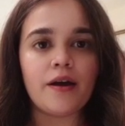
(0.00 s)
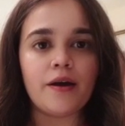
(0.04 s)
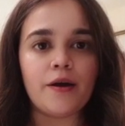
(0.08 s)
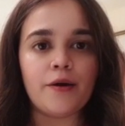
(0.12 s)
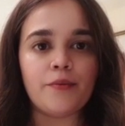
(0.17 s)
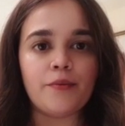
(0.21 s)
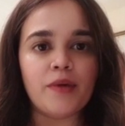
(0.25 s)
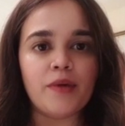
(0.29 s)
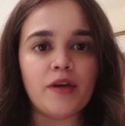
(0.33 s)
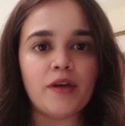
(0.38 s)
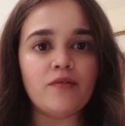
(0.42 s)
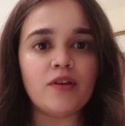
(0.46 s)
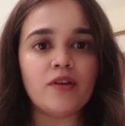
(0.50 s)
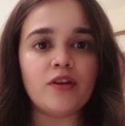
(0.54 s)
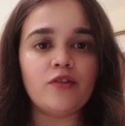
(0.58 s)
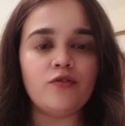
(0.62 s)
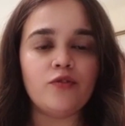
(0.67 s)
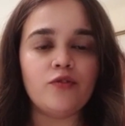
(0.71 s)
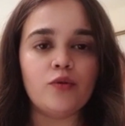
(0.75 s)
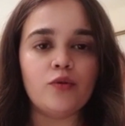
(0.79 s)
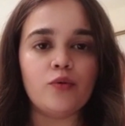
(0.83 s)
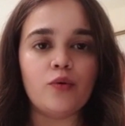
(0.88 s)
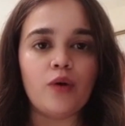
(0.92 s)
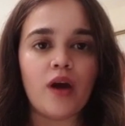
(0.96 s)
even if
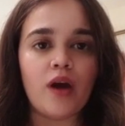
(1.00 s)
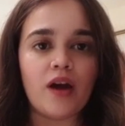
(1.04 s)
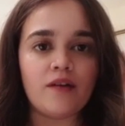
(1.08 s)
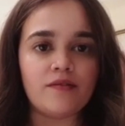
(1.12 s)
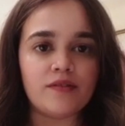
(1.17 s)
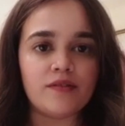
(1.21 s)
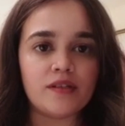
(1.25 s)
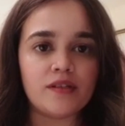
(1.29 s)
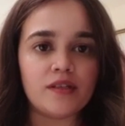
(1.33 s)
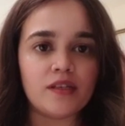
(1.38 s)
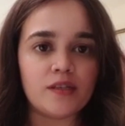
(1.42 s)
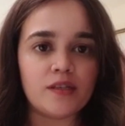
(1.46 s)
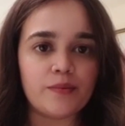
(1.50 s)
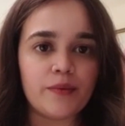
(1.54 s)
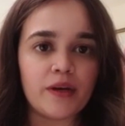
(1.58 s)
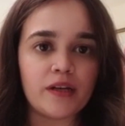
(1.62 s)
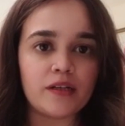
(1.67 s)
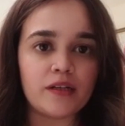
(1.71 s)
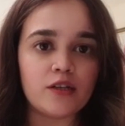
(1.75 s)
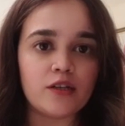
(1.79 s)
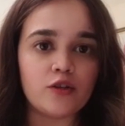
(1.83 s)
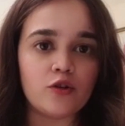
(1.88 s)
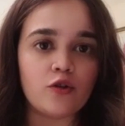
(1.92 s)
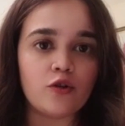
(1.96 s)
you have
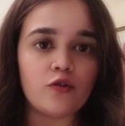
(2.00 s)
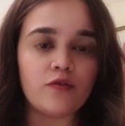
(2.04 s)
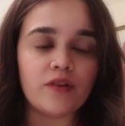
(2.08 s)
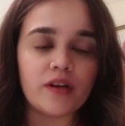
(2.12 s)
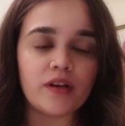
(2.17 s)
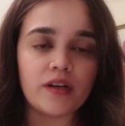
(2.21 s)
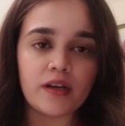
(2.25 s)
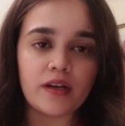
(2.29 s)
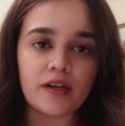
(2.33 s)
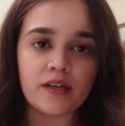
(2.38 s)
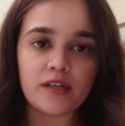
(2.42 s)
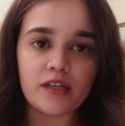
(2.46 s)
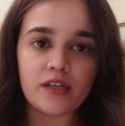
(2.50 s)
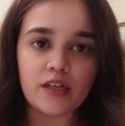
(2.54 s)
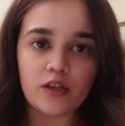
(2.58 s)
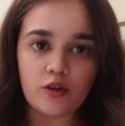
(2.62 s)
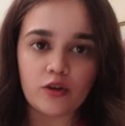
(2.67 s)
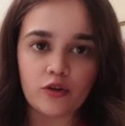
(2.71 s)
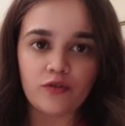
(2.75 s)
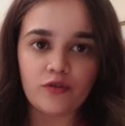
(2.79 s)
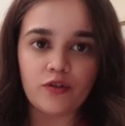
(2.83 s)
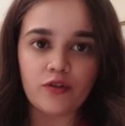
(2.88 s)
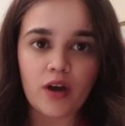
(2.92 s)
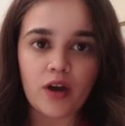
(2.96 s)
suspected COVID-19 or
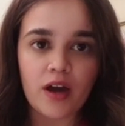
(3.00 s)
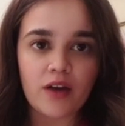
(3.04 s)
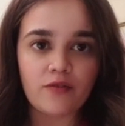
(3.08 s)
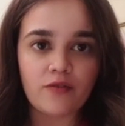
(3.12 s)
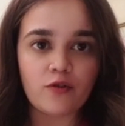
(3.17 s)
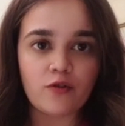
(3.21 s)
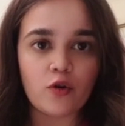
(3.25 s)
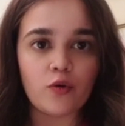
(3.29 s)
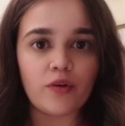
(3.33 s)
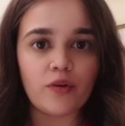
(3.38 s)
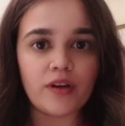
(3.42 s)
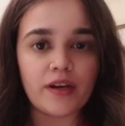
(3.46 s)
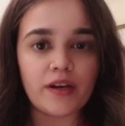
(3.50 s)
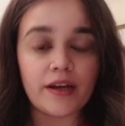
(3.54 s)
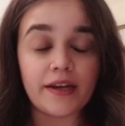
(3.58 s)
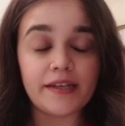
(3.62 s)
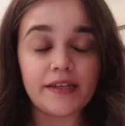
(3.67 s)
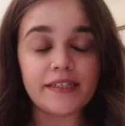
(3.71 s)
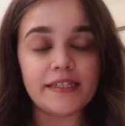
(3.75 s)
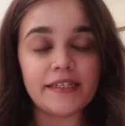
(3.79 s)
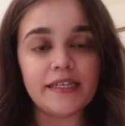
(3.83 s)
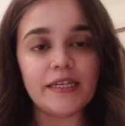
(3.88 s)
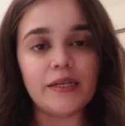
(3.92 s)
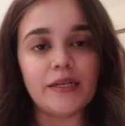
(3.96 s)
if you have
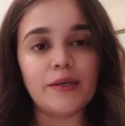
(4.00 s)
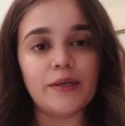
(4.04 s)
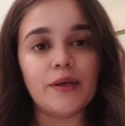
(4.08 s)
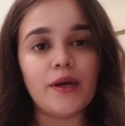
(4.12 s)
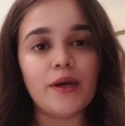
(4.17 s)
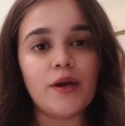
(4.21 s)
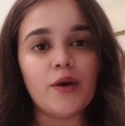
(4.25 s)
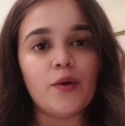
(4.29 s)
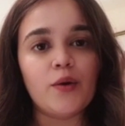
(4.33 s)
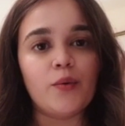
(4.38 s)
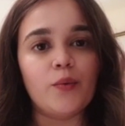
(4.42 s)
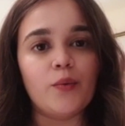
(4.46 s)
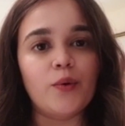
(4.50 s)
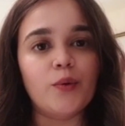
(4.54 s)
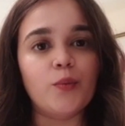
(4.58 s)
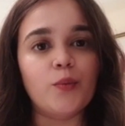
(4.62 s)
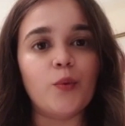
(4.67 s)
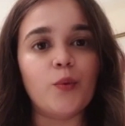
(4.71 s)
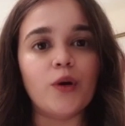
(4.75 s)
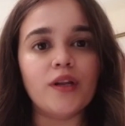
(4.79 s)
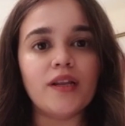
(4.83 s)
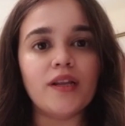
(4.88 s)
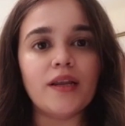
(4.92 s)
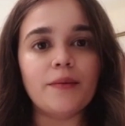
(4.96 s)
COVID-19. With
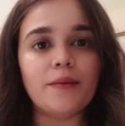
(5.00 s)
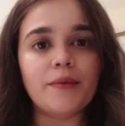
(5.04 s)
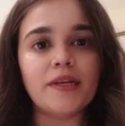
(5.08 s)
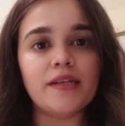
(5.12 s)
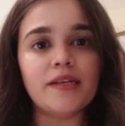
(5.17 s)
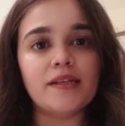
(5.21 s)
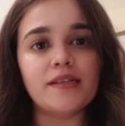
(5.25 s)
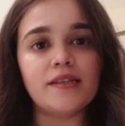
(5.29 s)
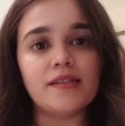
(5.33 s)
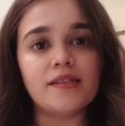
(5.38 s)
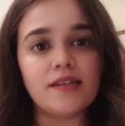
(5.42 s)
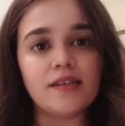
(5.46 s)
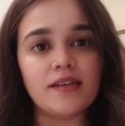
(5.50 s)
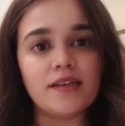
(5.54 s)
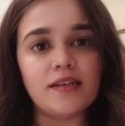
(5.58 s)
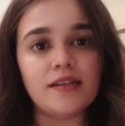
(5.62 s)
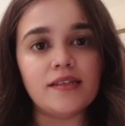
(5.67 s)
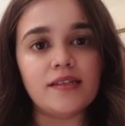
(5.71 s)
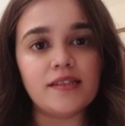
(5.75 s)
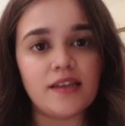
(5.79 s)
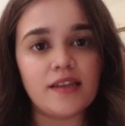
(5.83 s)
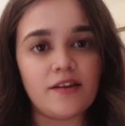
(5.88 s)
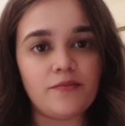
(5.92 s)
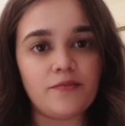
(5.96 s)
what limited studies
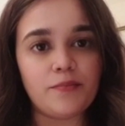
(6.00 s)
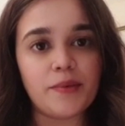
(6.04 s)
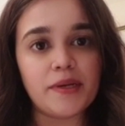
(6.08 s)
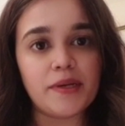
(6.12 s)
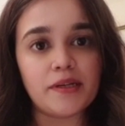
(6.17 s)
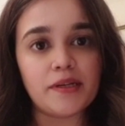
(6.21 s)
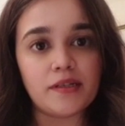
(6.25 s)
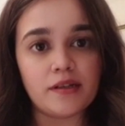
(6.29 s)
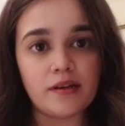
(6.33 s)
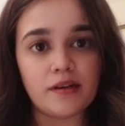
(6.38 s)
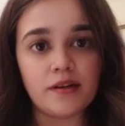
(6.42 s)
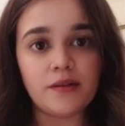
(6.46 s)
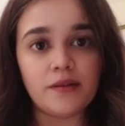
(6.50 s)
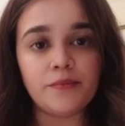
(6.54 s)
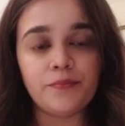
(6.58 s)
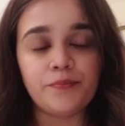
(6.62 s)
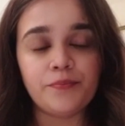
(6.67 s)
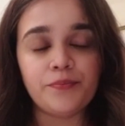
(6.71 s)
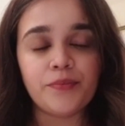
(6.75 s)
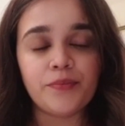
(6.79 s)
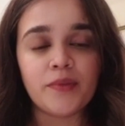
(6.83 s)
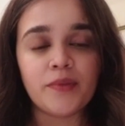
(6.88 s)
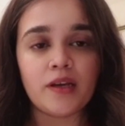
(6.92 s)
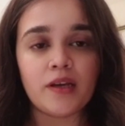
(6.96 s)
have been done,
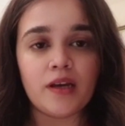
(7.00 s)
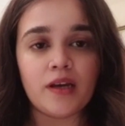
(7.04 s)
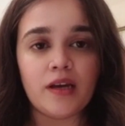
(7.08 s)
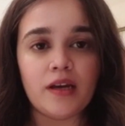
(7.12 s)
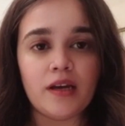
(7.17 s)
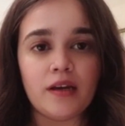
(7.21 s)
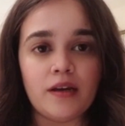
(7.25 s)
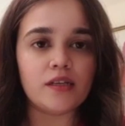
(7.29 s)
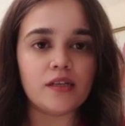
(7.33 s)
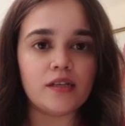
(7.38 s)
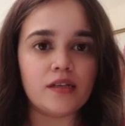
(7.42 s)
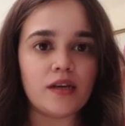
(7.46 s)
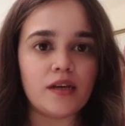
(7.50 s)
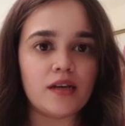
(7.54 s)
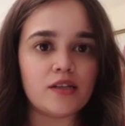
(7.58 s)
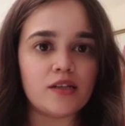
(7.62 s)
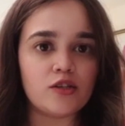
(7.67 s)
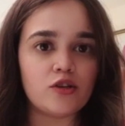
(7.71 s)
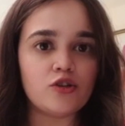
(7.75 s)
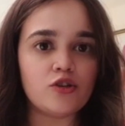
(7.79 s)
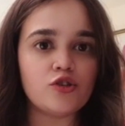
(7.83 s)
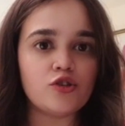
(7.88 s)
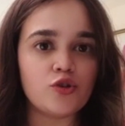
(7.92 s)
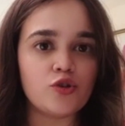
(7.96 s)
it has
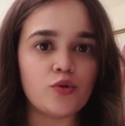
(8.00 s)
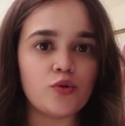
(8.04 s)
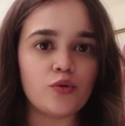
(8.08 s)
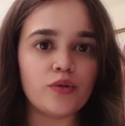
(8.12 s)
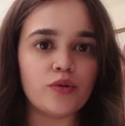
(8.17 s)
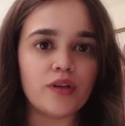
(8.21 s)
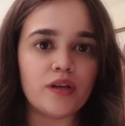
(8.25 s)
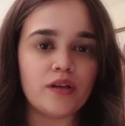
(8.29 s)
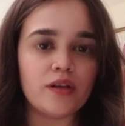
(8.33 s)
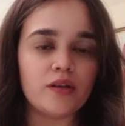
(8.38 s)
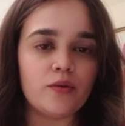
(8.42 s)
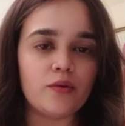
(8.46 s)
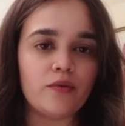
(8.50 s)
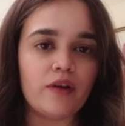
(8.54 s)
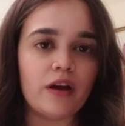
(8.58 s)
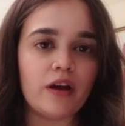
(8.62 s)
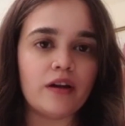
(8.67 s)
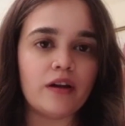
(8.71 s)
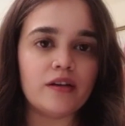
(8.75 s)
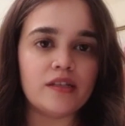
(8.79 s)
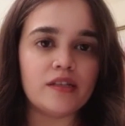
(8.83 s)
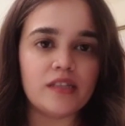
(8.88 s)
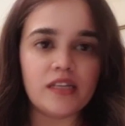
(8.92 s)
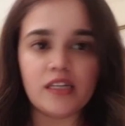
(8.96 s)
not shown that the
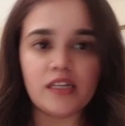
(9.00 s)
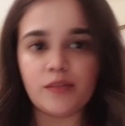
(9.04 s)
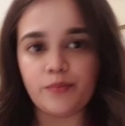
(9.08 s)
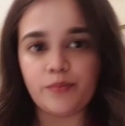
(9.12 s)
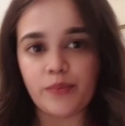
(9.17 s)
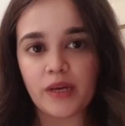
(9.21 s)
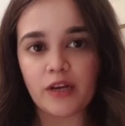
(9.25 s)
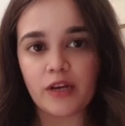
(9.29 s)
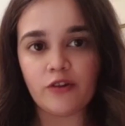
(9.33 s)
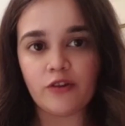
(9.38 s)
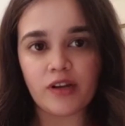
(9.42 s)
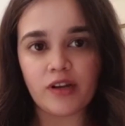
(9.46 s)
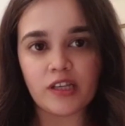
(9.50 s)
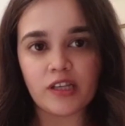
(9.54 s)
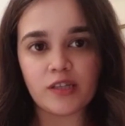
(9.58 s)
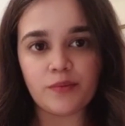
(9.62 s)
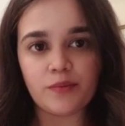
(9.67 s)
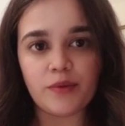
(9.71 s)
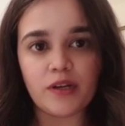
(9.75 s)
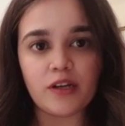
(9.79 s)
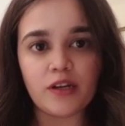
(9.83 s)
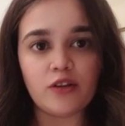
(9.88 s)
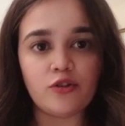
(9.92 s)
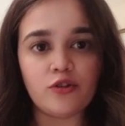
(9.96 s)
virus is being
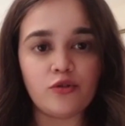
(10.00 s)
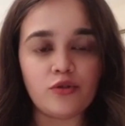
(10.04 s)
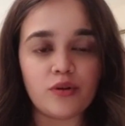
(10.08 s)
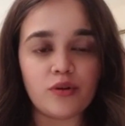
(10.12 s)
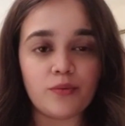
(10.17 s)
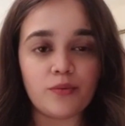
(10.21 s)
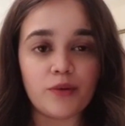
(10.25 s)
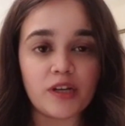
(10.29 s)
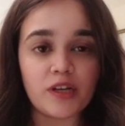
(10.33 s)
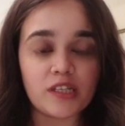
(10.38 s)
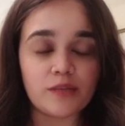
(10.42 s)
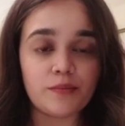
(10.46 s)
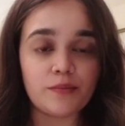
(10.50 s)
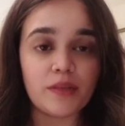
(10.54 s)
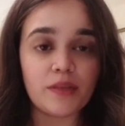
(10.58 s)
transmitted through the breast milk